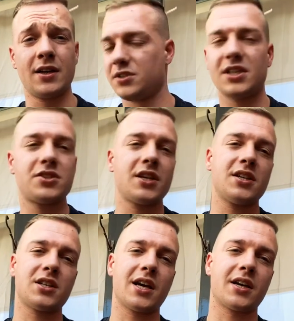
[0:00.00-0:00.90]
Since it
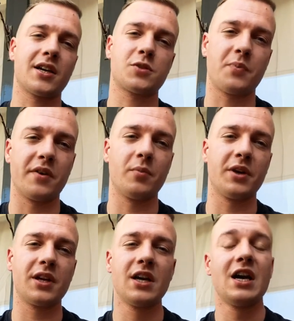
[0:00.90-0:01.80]
is like an
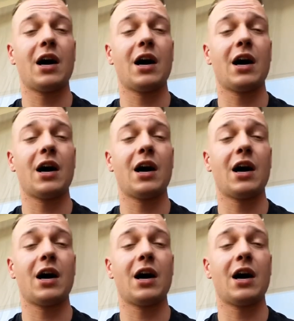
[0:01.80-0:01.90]
experiment,